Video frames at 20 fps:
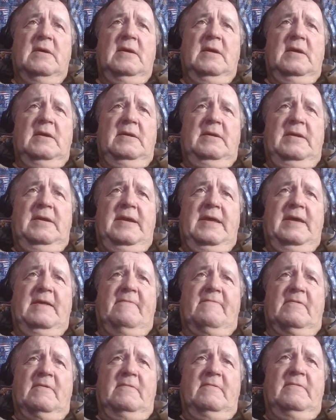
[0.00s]

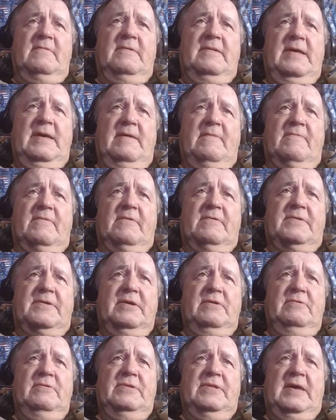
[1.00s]
Never, never
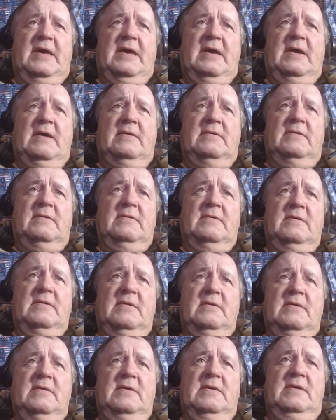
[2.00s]
do that.
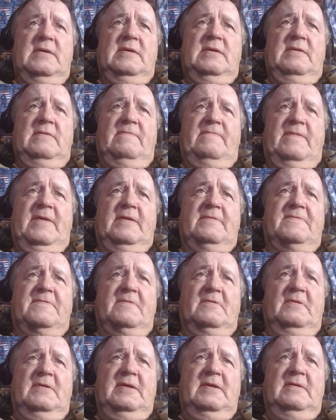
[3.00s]

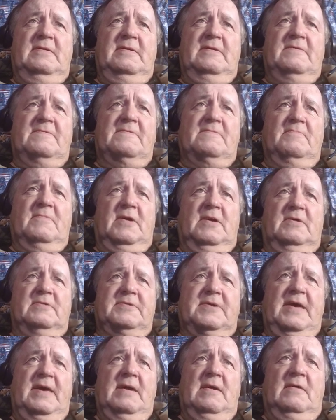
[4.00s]
Eventually, these small
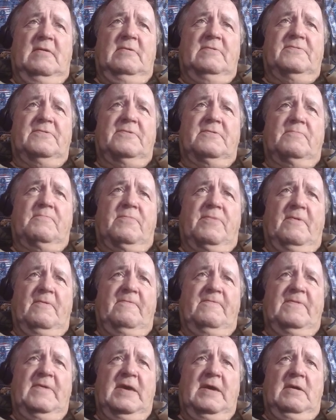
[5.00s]
towns
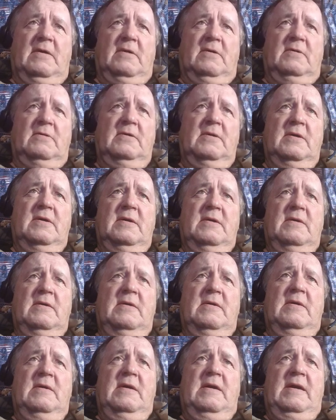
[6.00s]
prevail
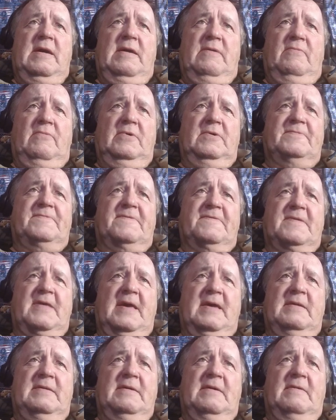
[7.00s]
and will
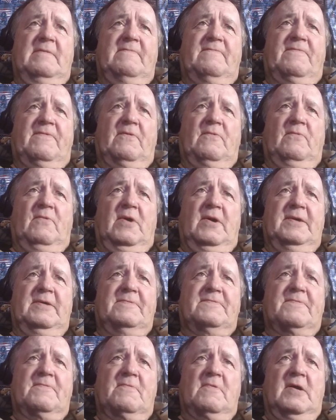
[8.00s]
stand up for what
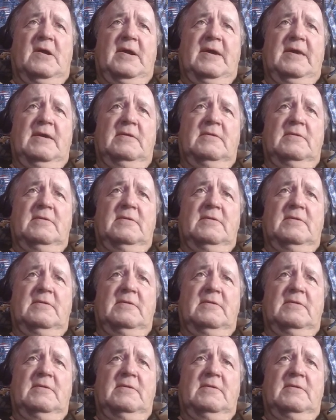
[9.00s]
is right.